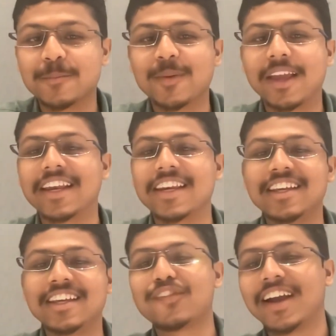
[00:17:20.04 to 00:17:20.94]

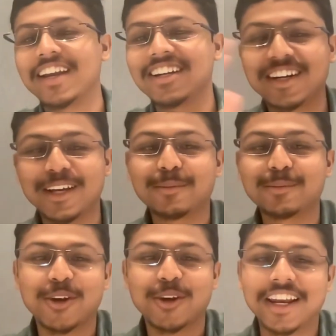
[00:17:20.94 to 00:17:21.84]
Any final
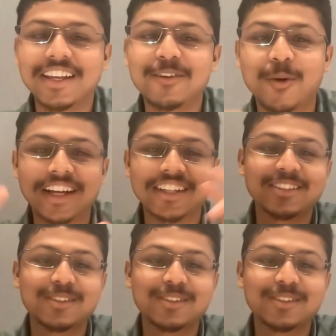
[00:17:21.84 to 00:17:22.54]
tips or any one